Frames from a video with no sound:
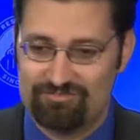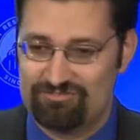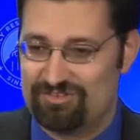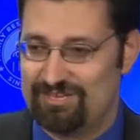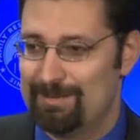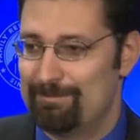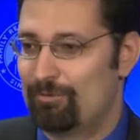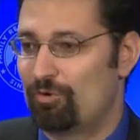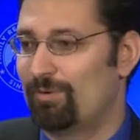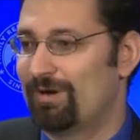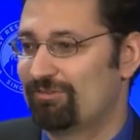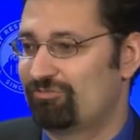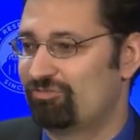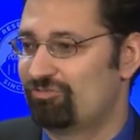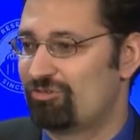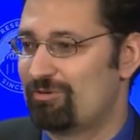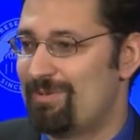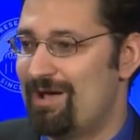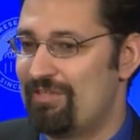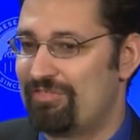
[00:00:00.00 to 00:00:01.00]
deep questions
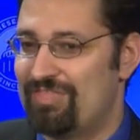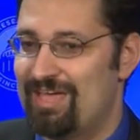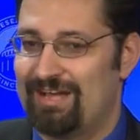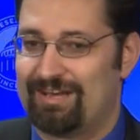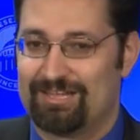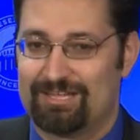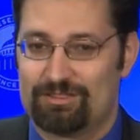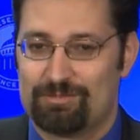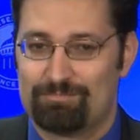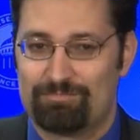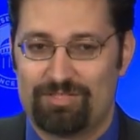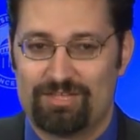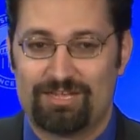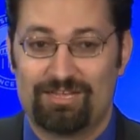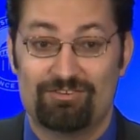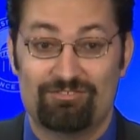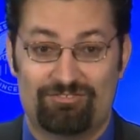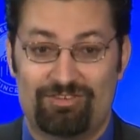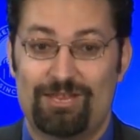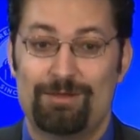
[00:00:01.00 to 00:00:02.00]
about that and get them
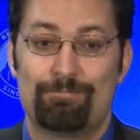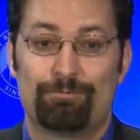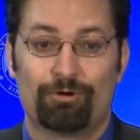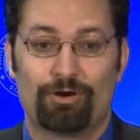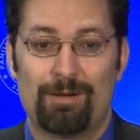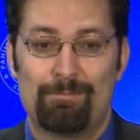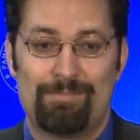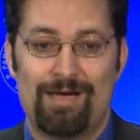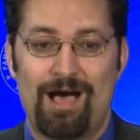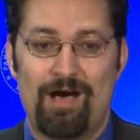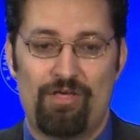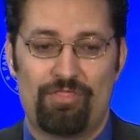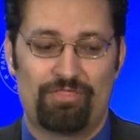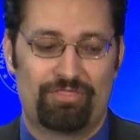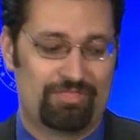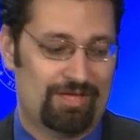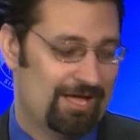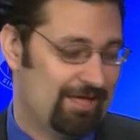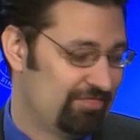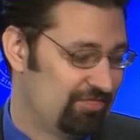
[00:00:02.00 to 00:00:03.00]
thinking deeper about
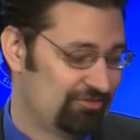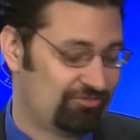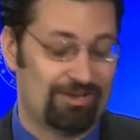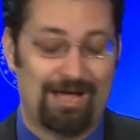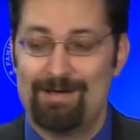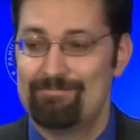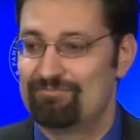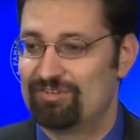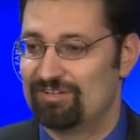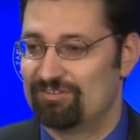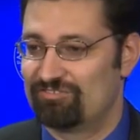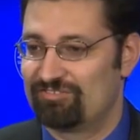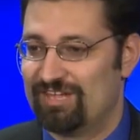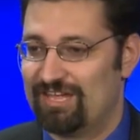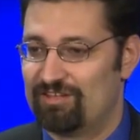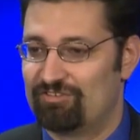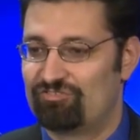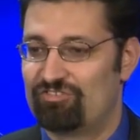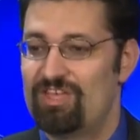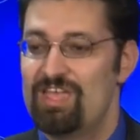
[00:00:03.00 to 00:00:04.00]
this obvious
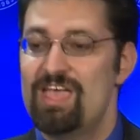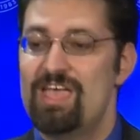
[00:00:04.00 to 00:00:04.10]
case,